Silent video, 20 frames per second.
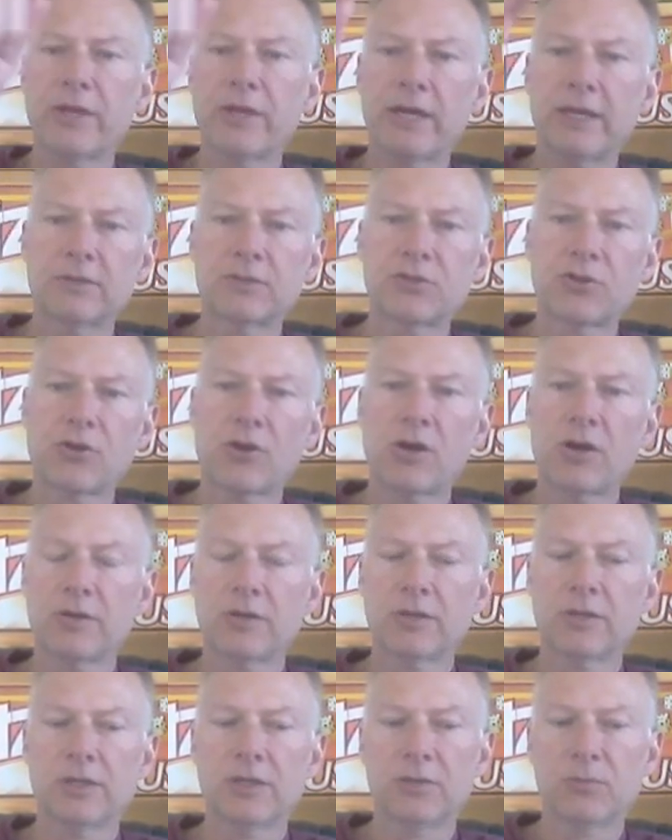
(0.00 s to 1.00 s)
that chart,
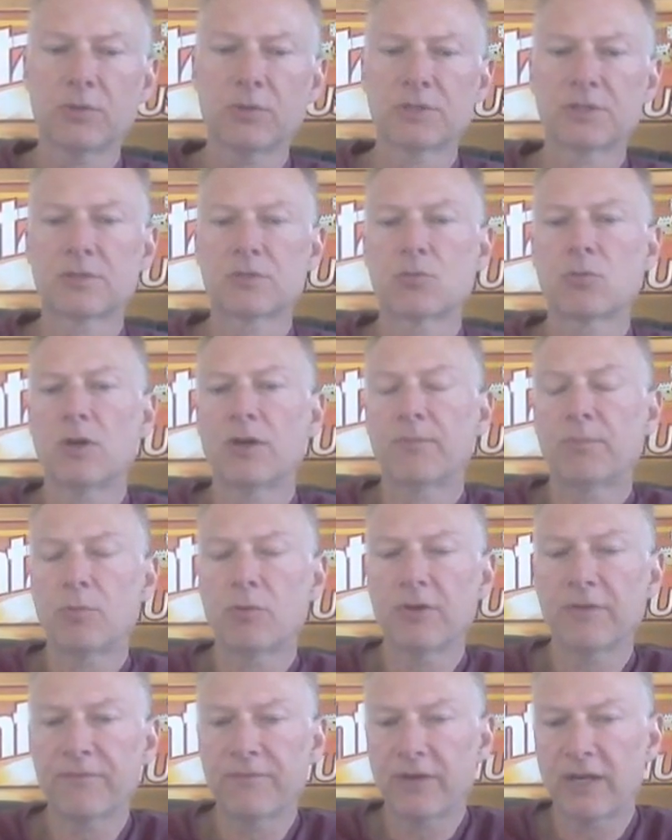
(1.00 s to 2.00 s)
it was
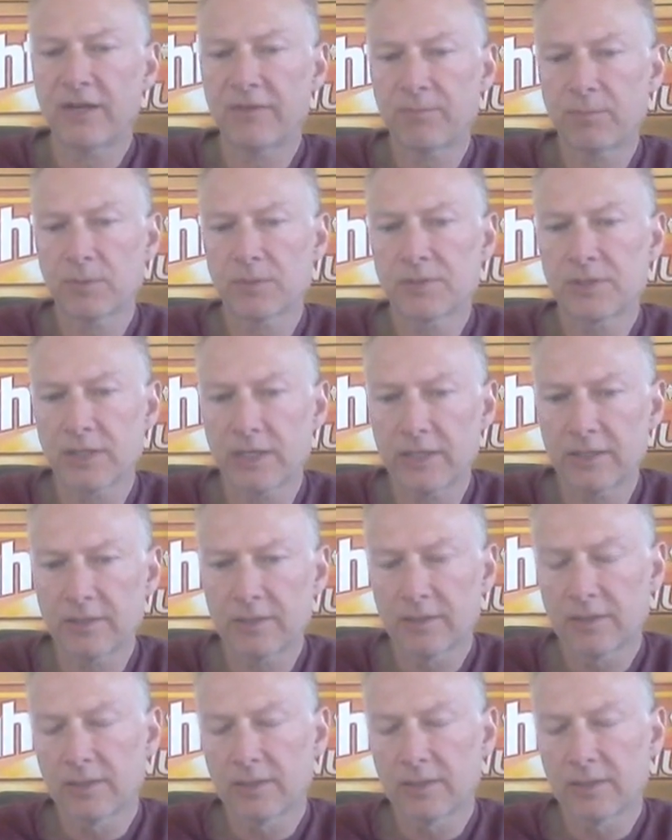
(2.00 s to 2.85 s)
12.5%